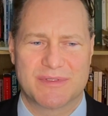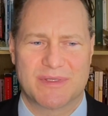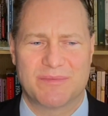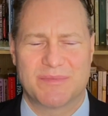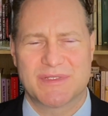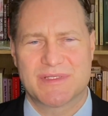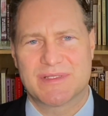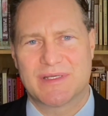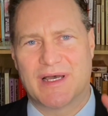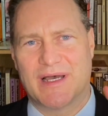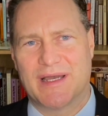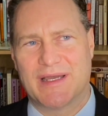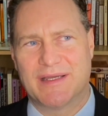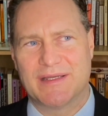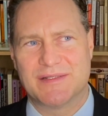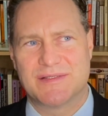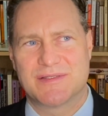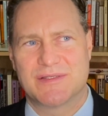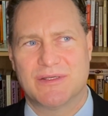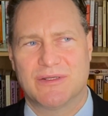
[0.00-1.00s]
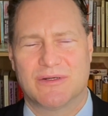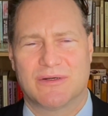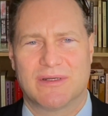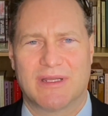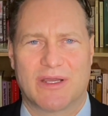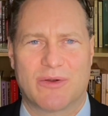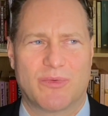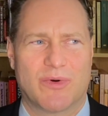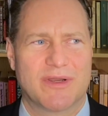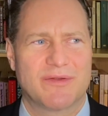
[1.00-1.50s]
And besides,
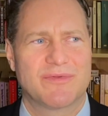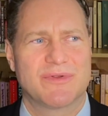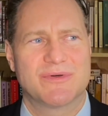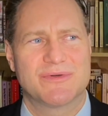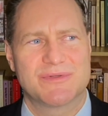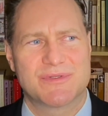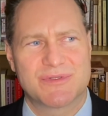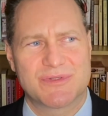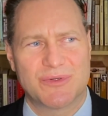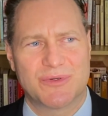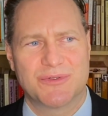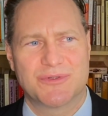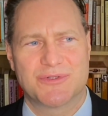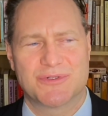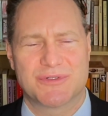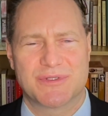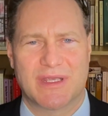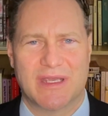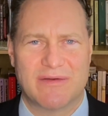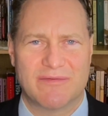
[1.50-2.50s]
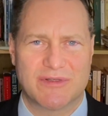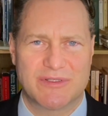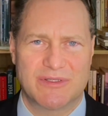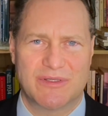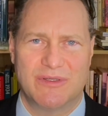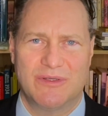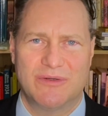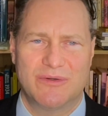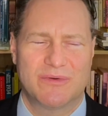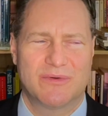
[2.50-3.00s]
like one of those soldiers gave it to
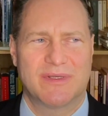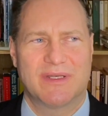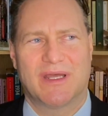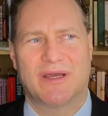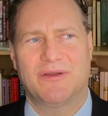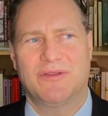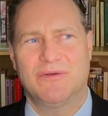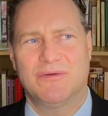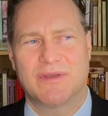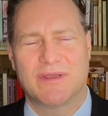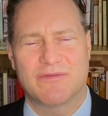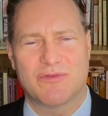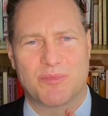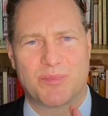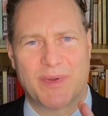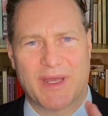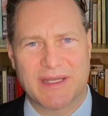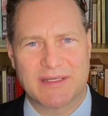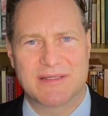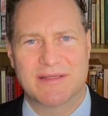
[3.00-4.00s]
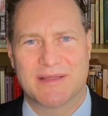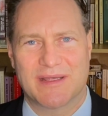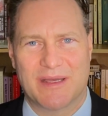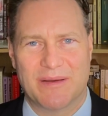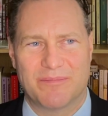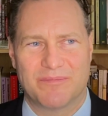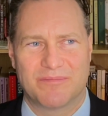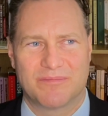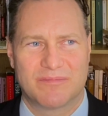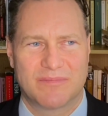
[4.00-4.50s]
you and now you give it back to
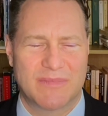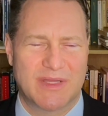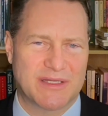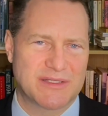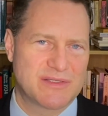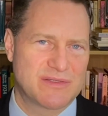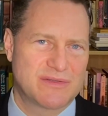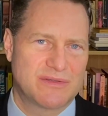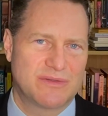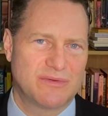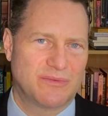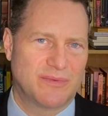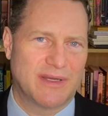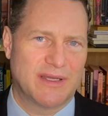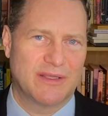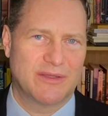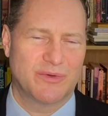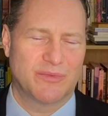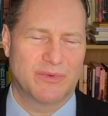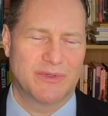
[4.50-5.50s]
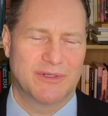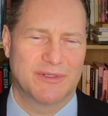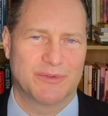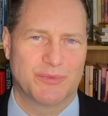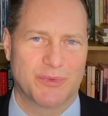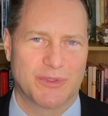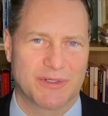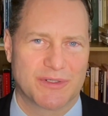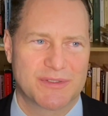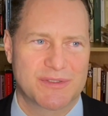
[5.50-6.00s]
them. That's the way the world
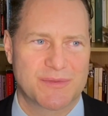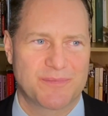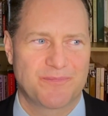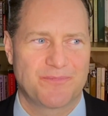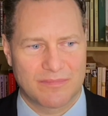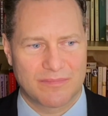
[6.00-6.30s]
works.